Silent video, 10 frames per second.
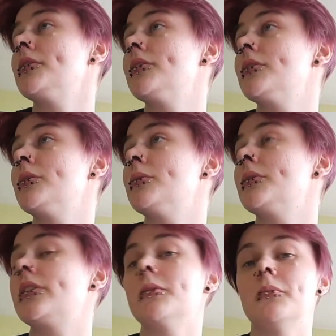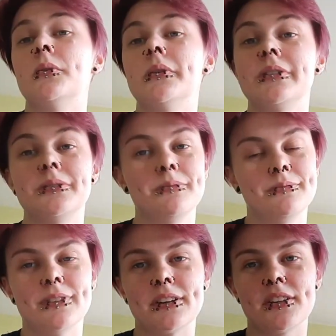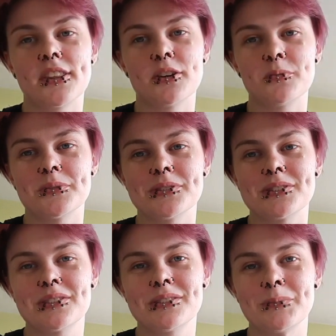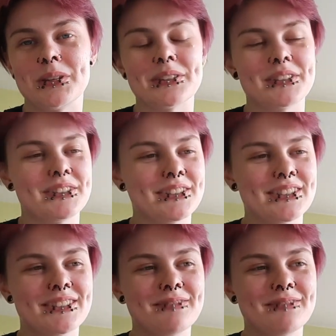also at some point find a therapist, because